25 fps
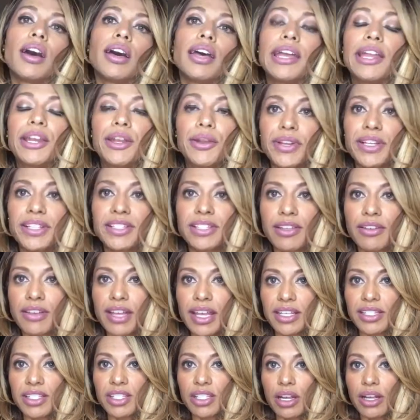Anyways,
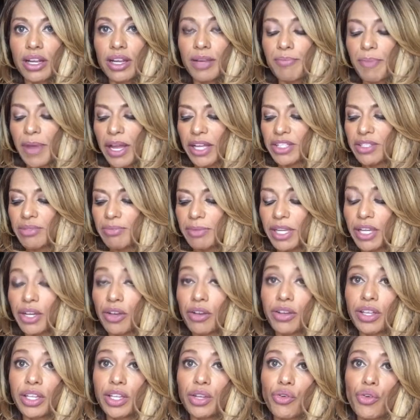okay, sorry, back to my
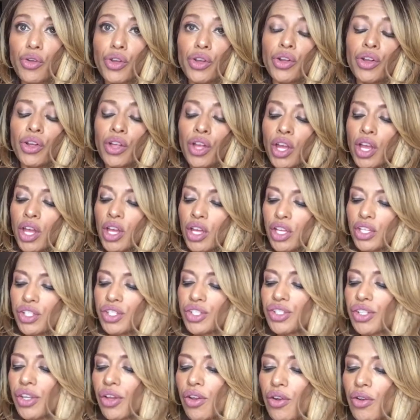coconut oil.
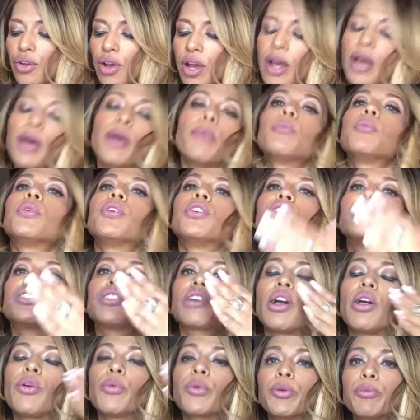So, um,
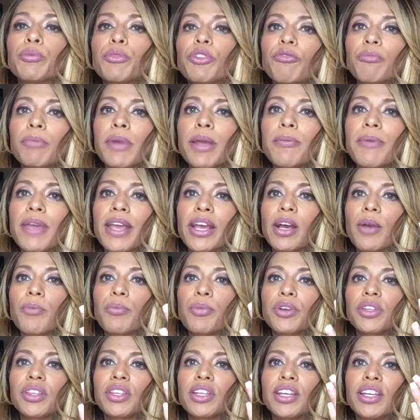so I'll remove my
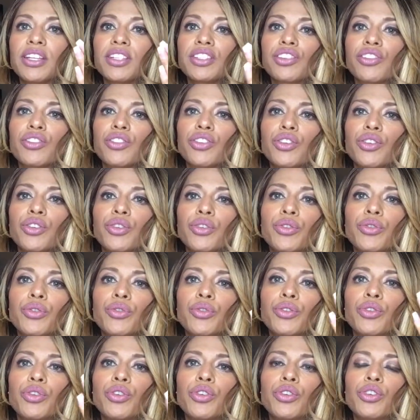makeup with it. So you,
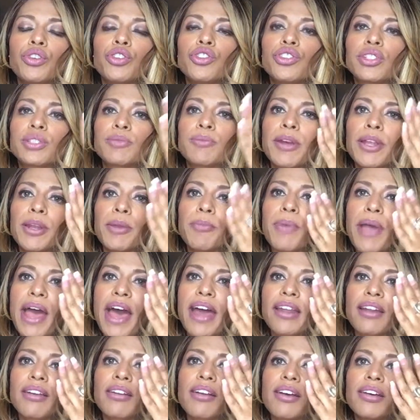you just want to
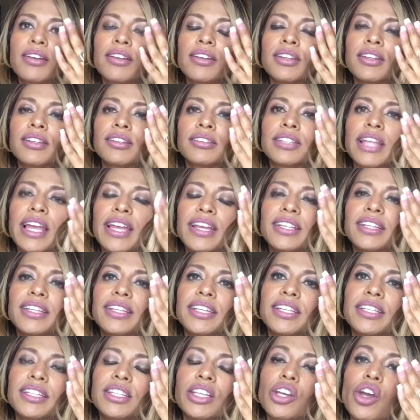pat it on
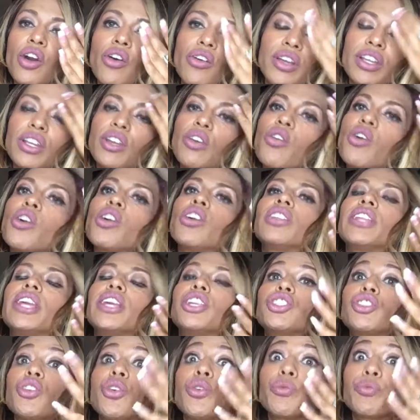lightly, the coconut oil, like
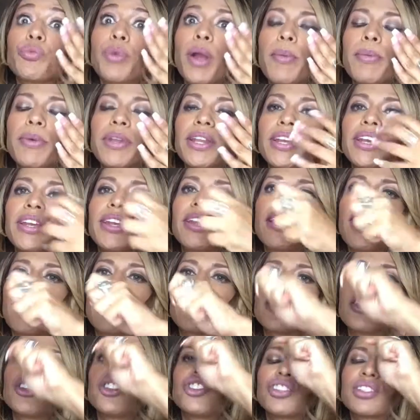don't rub it in
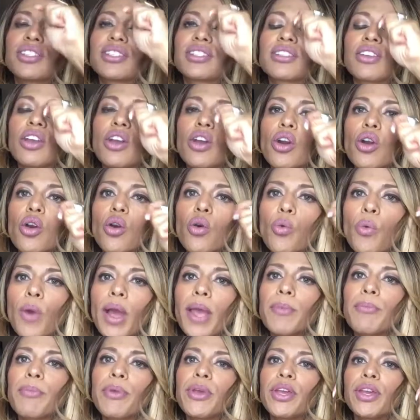and then just
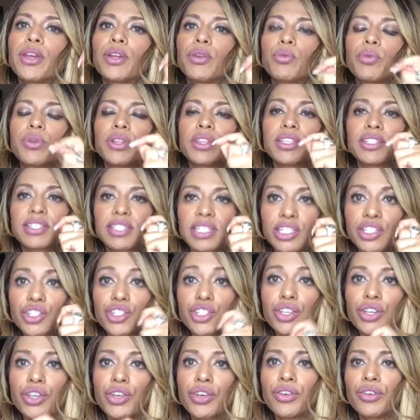wipe it with the
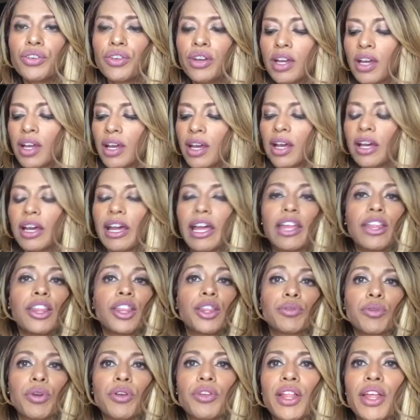tissue
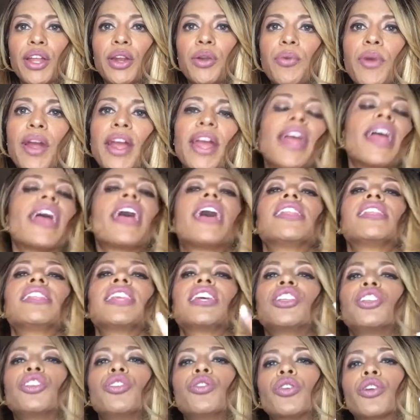and throw that away. And
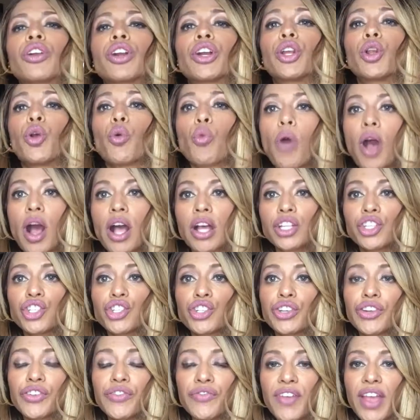then you're going to
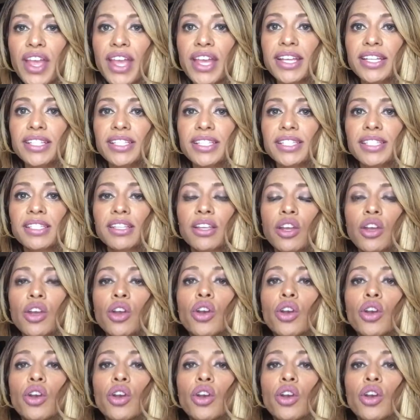wash your face